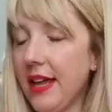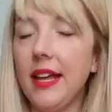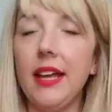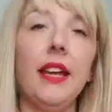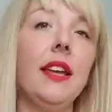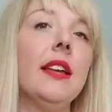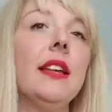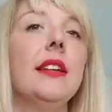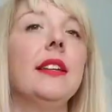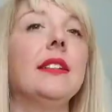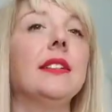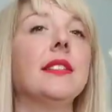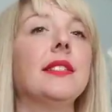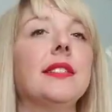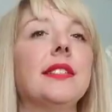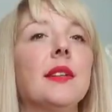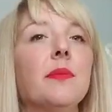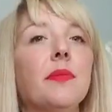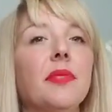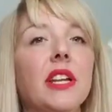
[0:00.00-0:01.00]
And
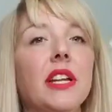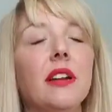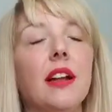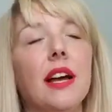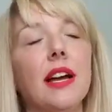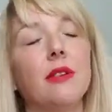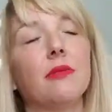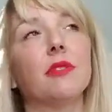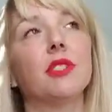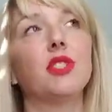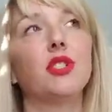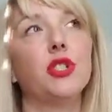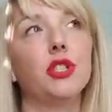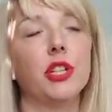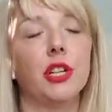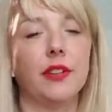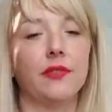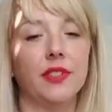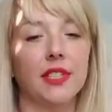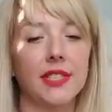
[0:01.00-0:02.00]
something I was
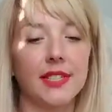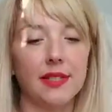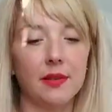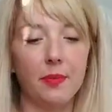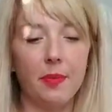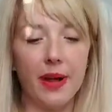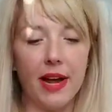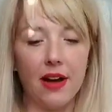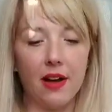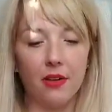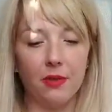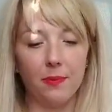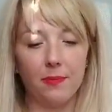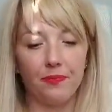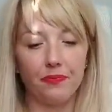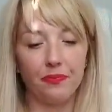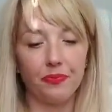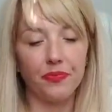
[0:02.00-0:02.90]
nervous about,